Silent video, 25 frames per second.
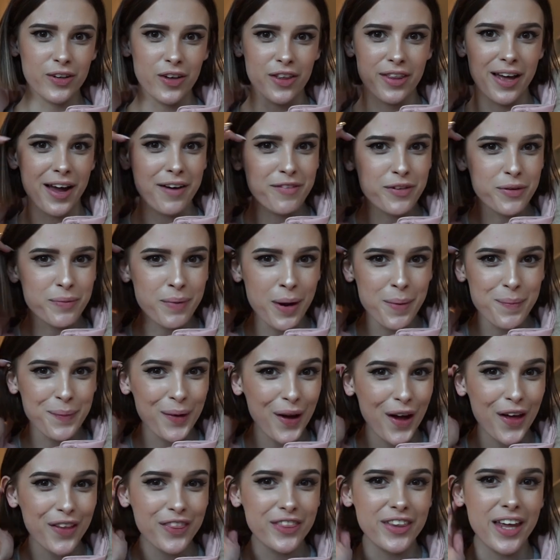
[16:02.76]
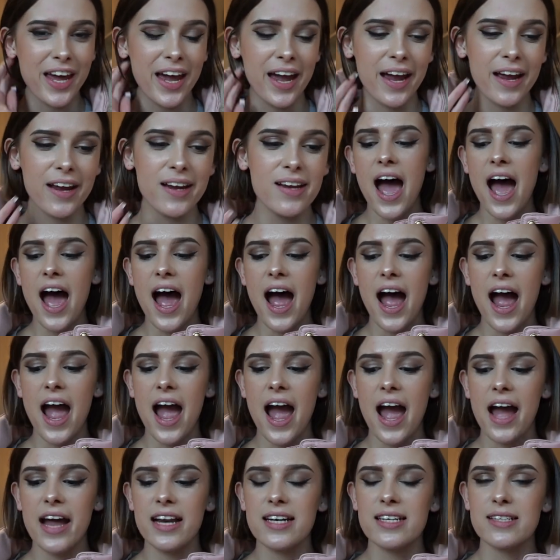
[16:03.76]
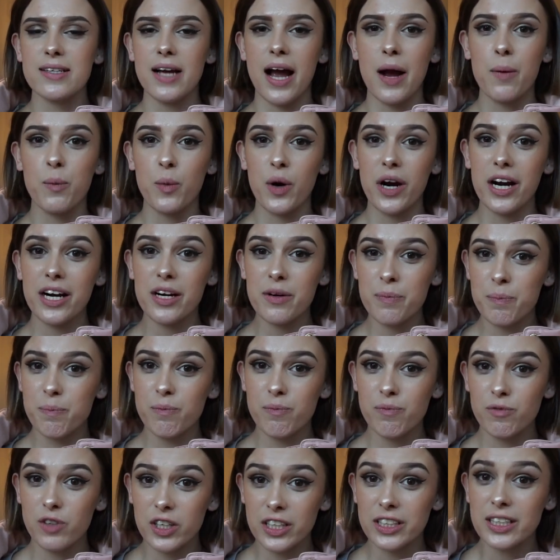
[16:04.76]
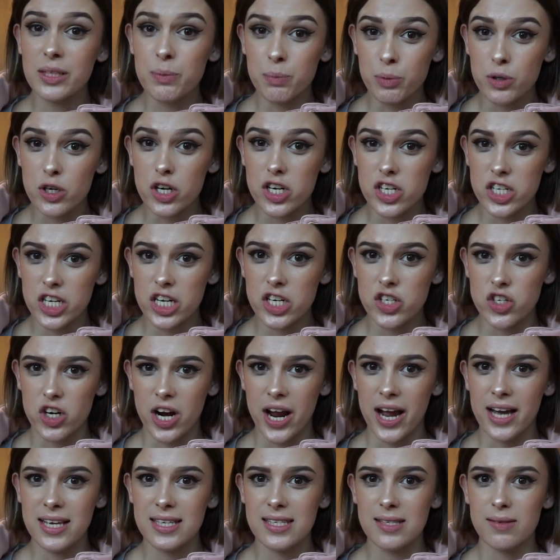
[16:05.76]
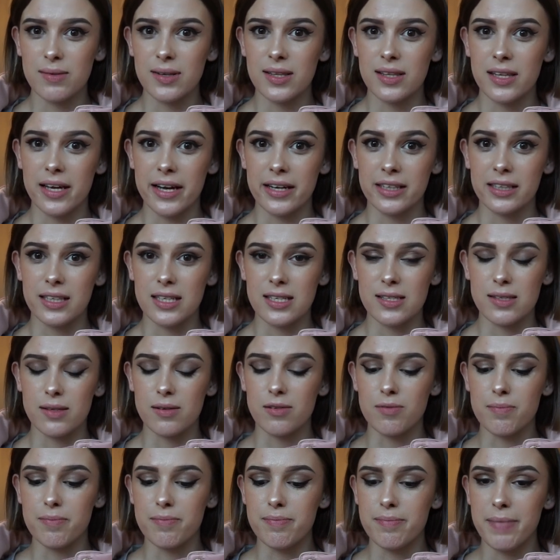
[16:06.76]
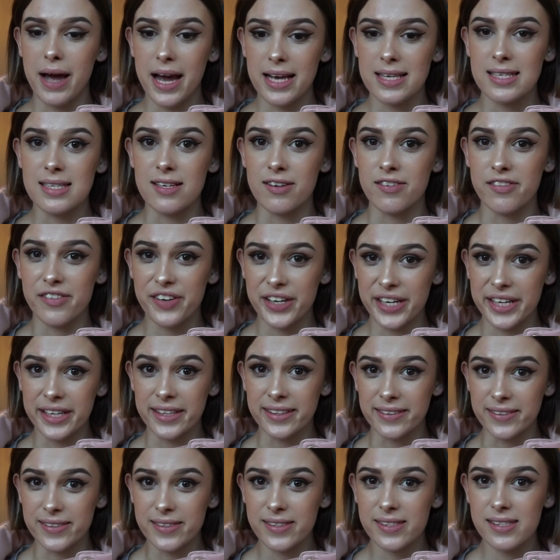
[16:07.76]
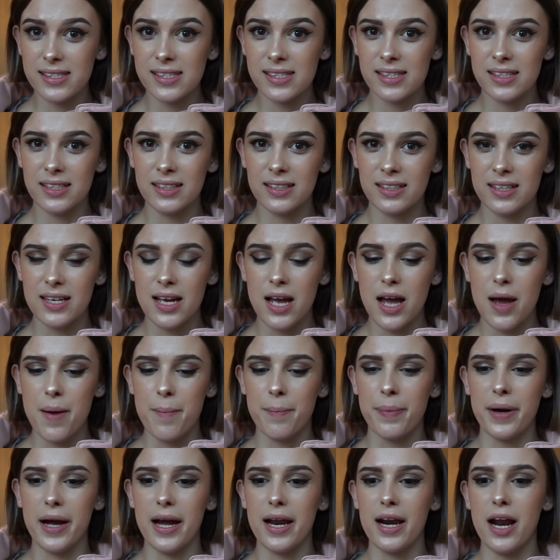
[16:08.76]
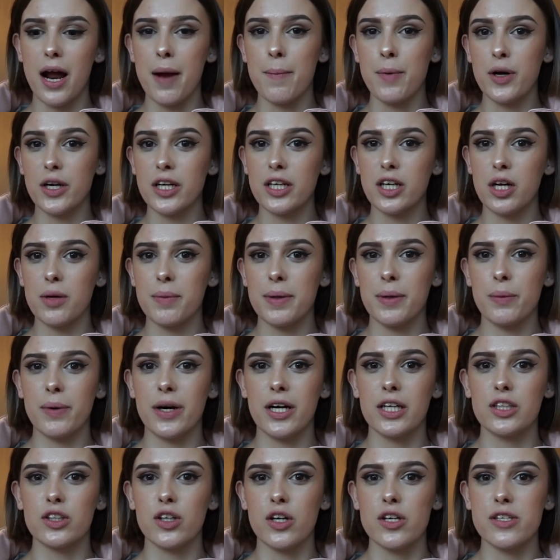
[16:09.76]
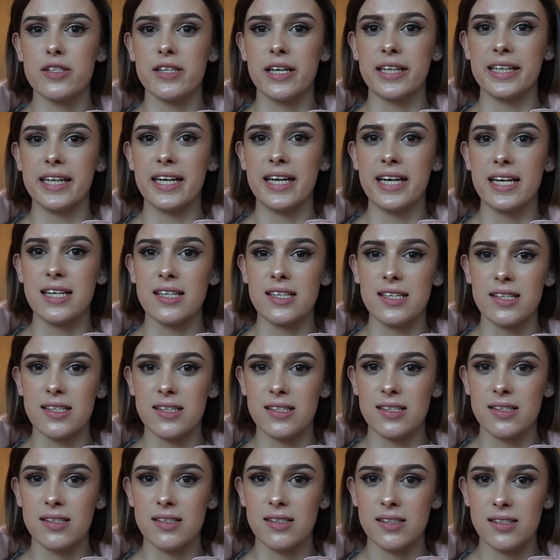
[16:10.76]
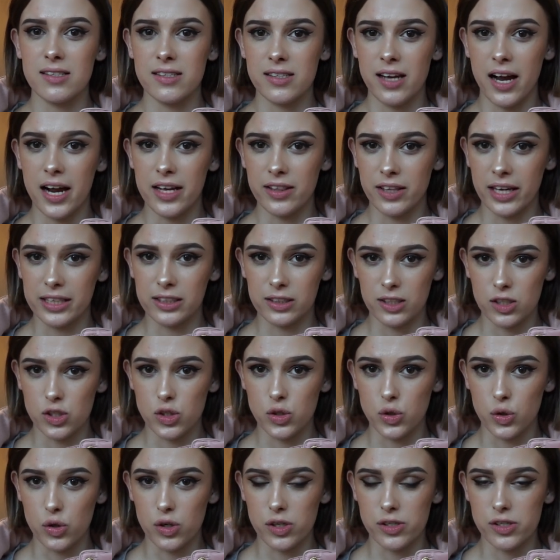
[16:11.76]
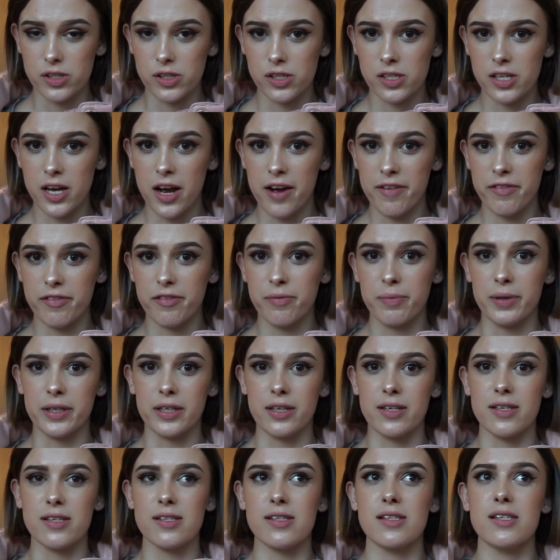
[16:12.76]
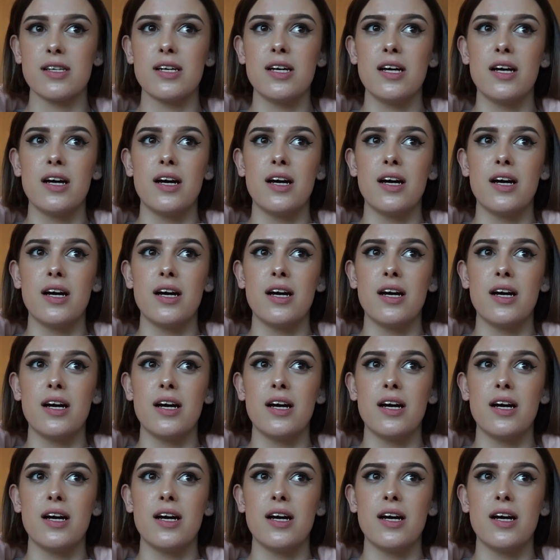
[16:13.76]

and all that for my birthday. And I'm wearing a really bougie dress with like these massive heels, but I'm only going to be wearing those like inside like the stores and stuff because